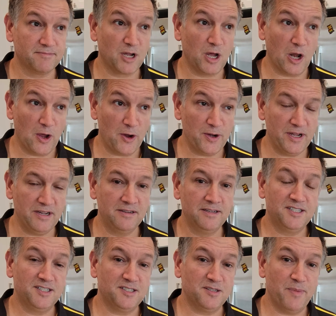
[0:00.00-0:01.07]
Colonial,
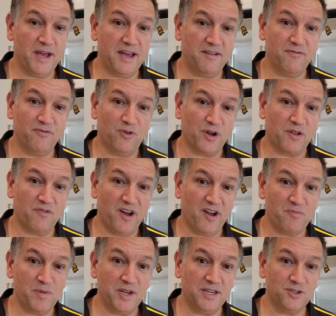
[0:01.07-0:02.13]
which is about
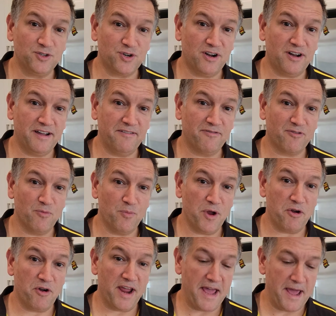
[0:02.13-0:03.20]
45-minute drive from
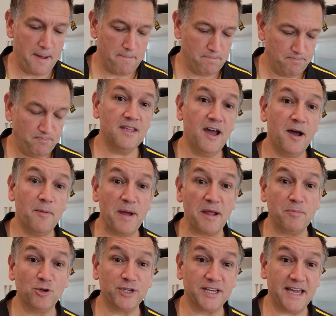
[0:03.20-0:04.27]
where I am, I'm
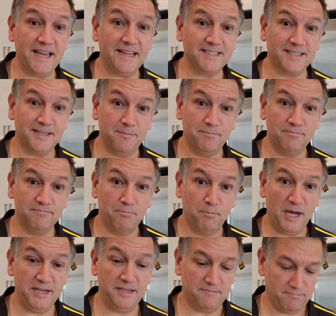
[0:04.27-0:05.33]
able to get some
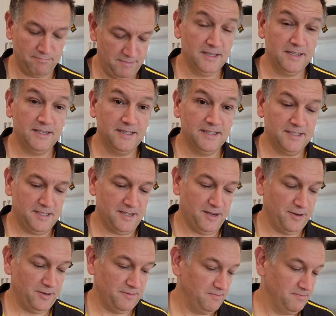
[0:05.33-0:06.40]
bun.
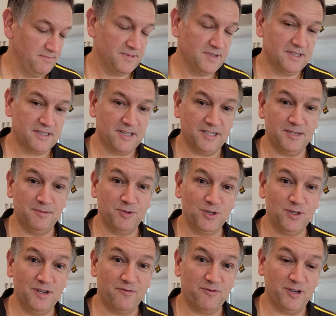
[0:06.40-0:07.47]
So got some
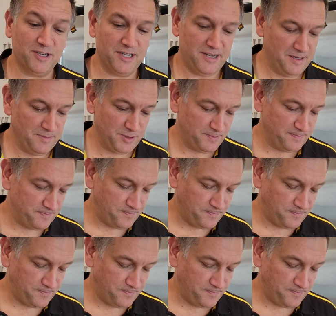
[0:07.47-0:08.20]
two different types.